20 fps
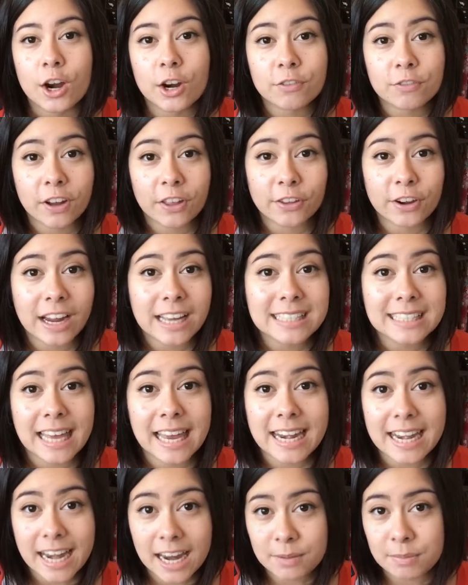her father has
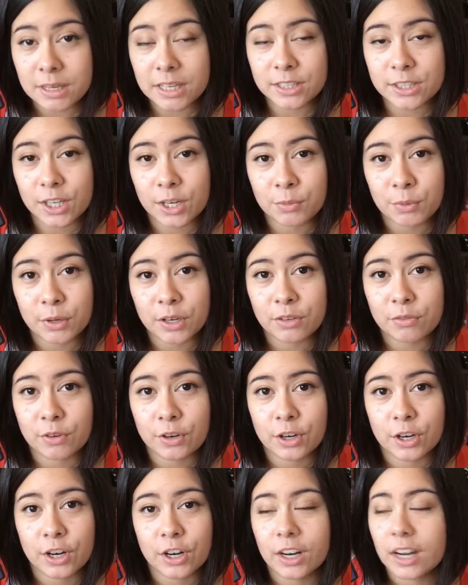a naming ceremony
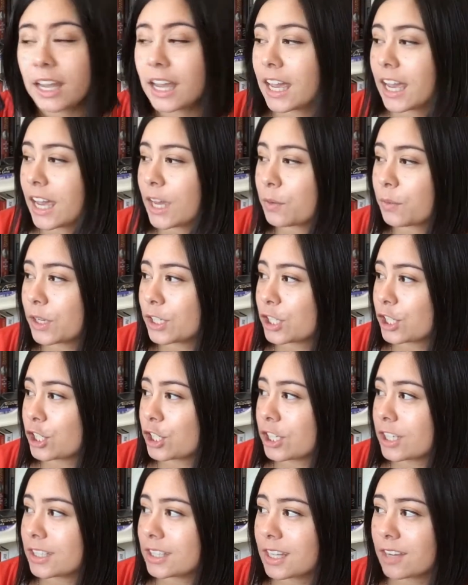for her in which
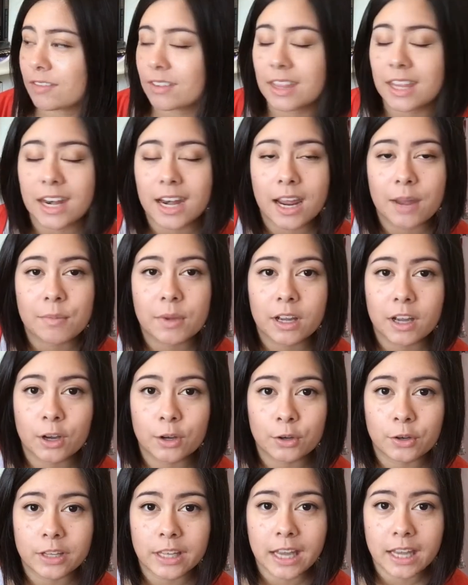she is given the name
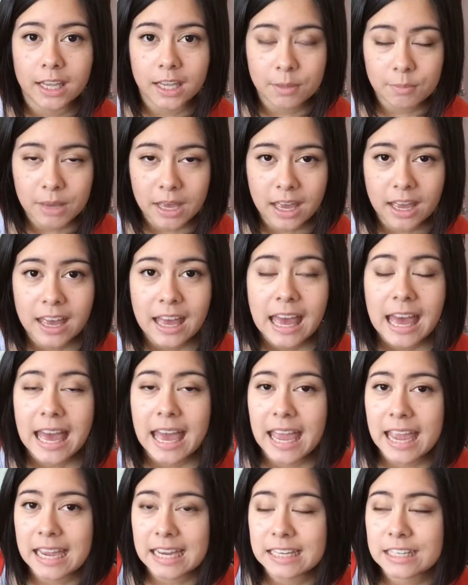Kaguya Hime
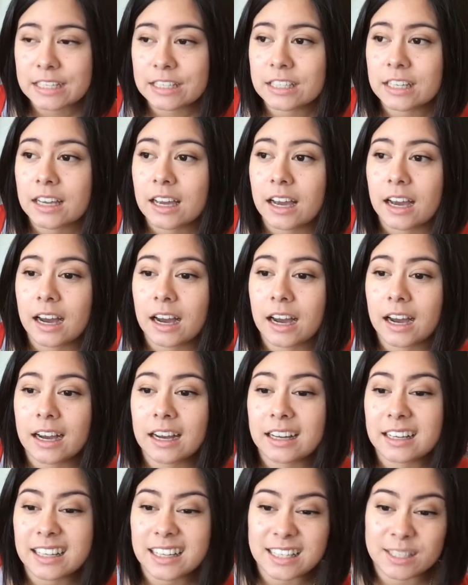and
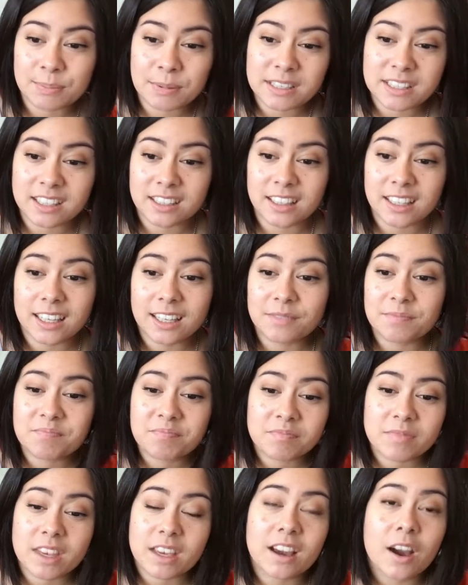uh, is basically
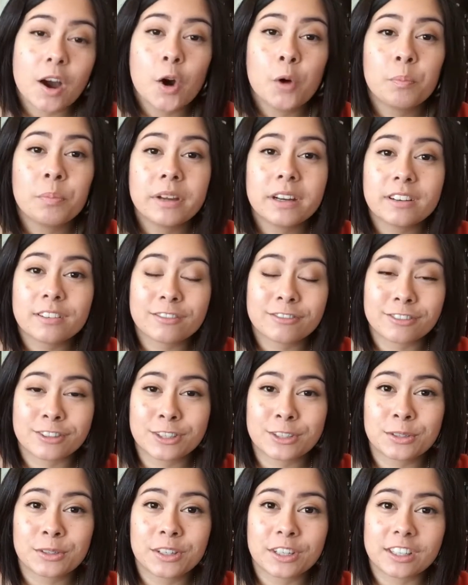open for
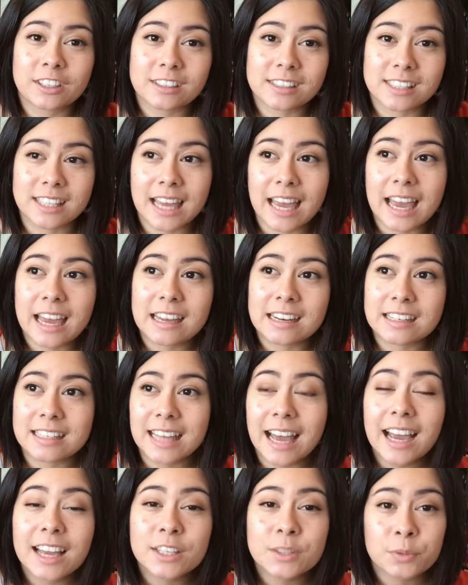suitors and
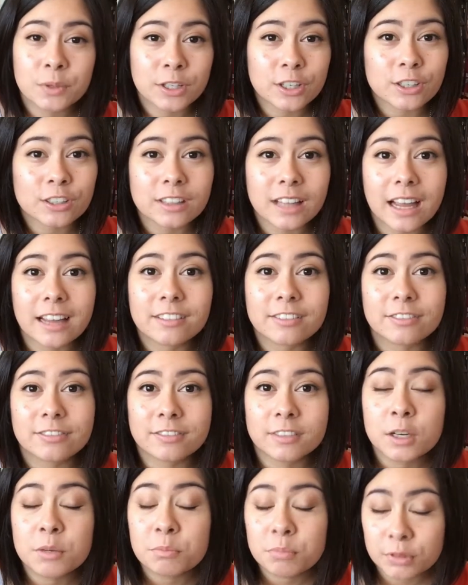that is when her life
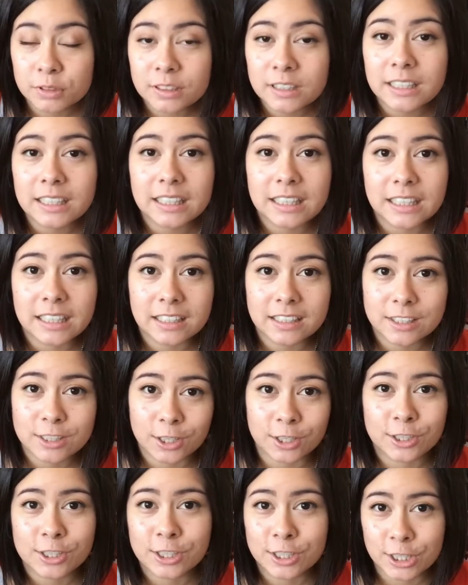completely
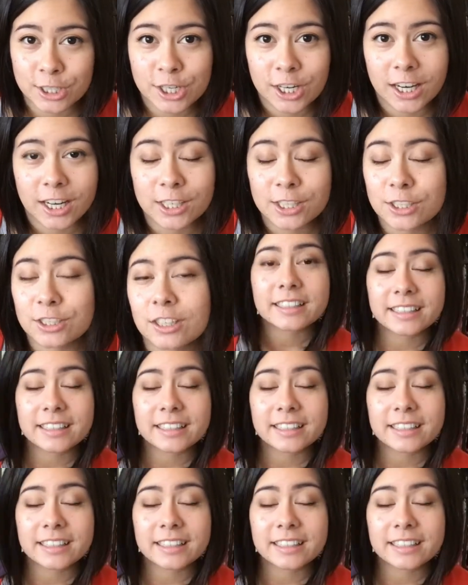starts to change.